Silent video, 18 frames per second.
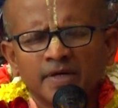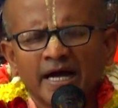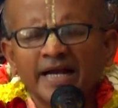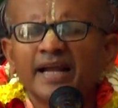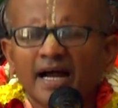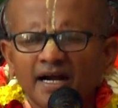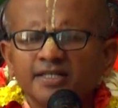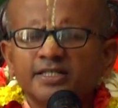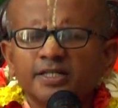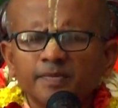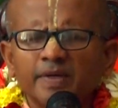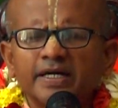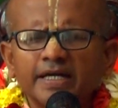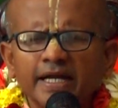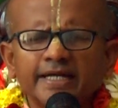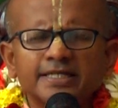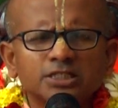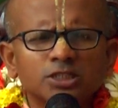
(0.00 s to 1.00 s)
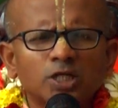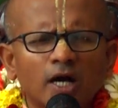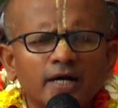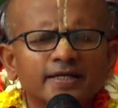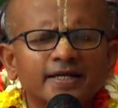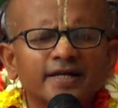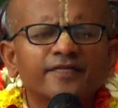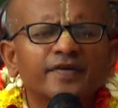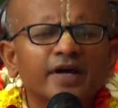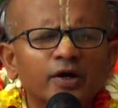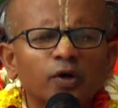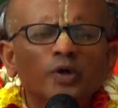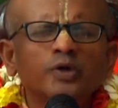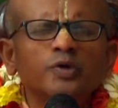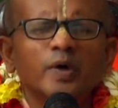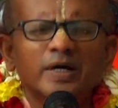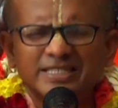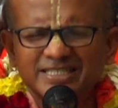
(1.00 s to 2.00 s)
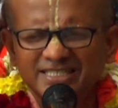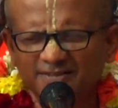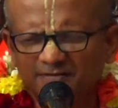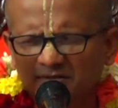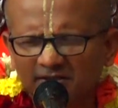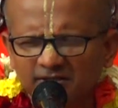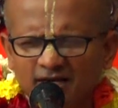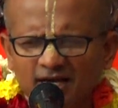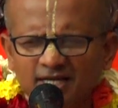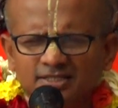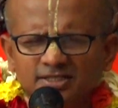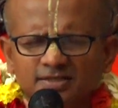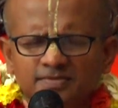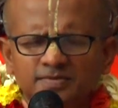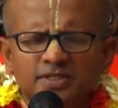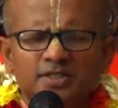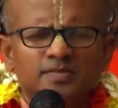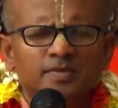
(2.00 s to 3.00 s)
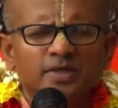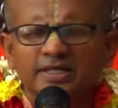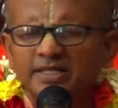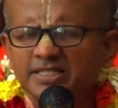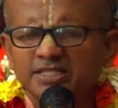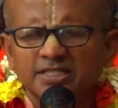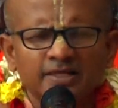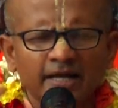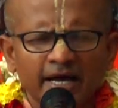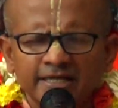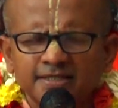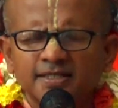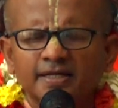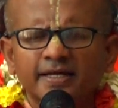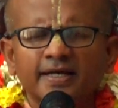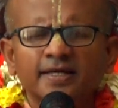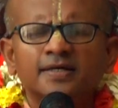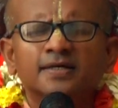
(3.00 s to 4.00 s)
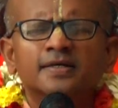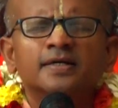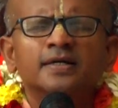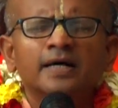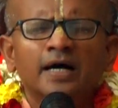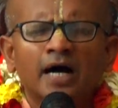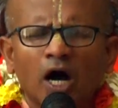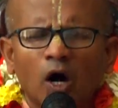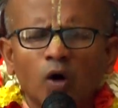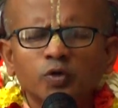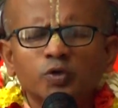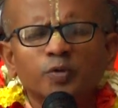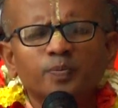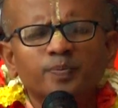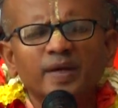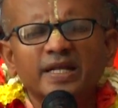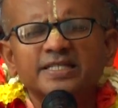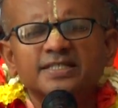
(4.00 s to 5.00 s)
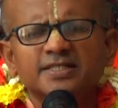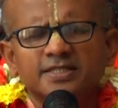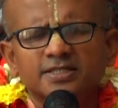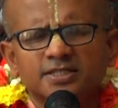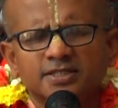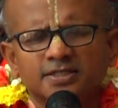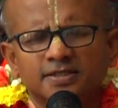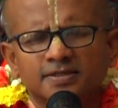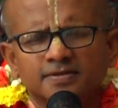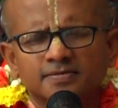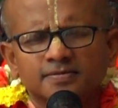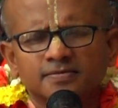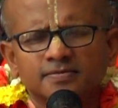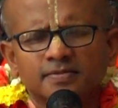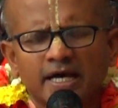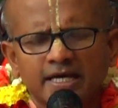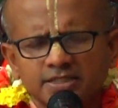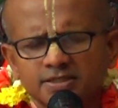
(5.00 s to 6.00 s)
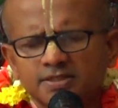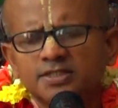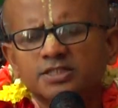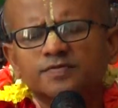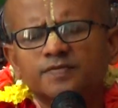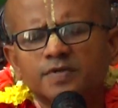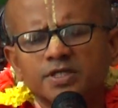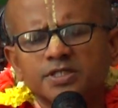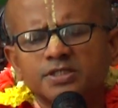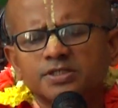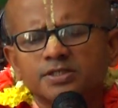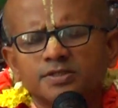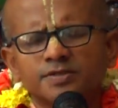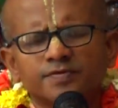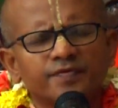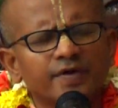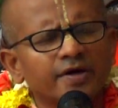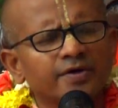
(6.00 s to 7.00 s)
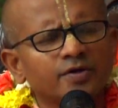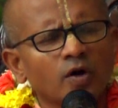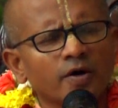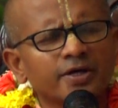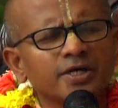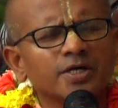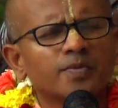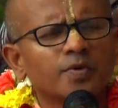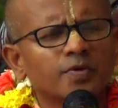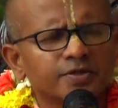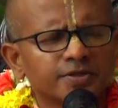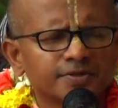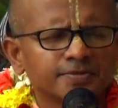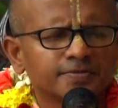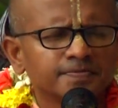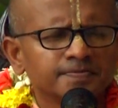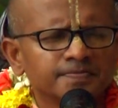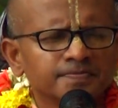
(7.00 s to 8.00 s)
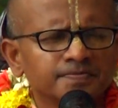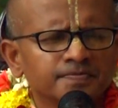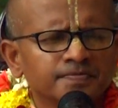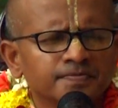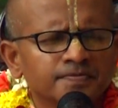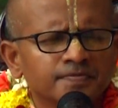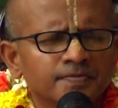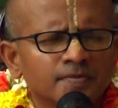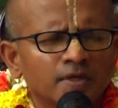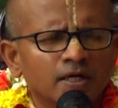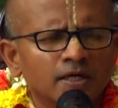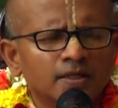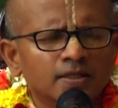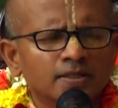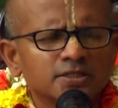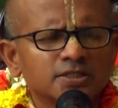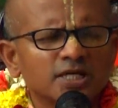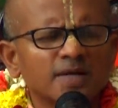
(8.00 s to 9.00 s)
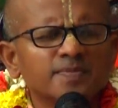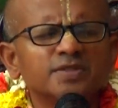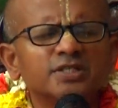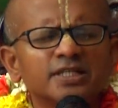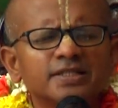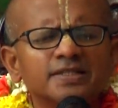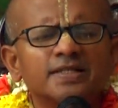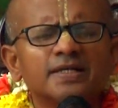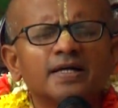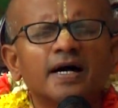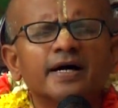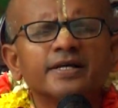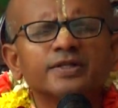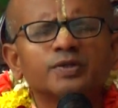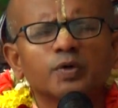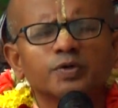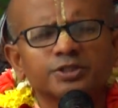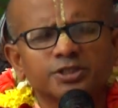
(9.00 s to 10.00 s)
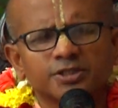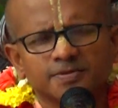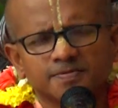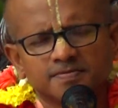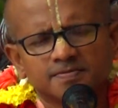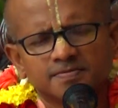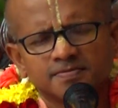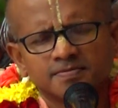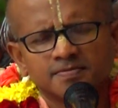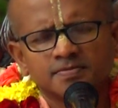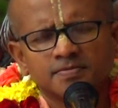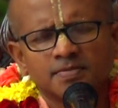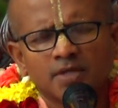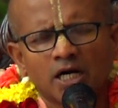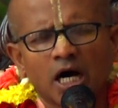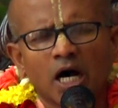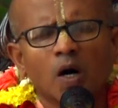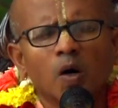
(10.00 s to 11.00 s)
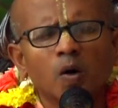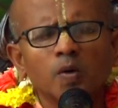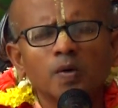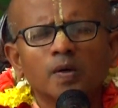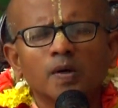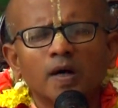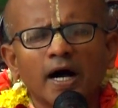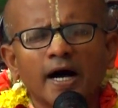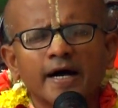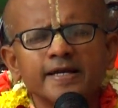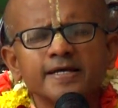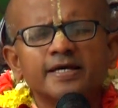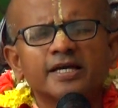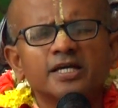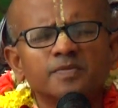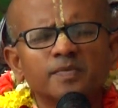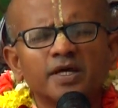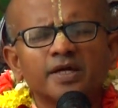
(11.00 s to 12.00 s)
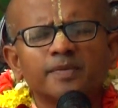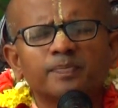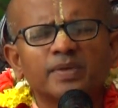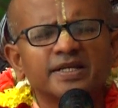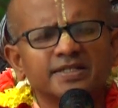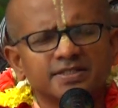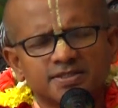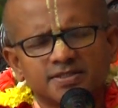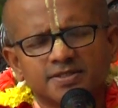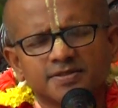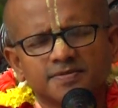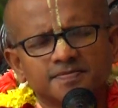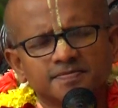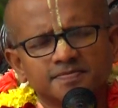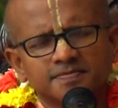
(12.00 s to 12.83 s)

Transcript: And ultimately, it's not that we are going to achieve Varnashram Dharma. It's actually how to please Krishna. As in this verse, it's, we are talking about it. Uh, Samsiddhir Haritoshan. How Hari can be pleased.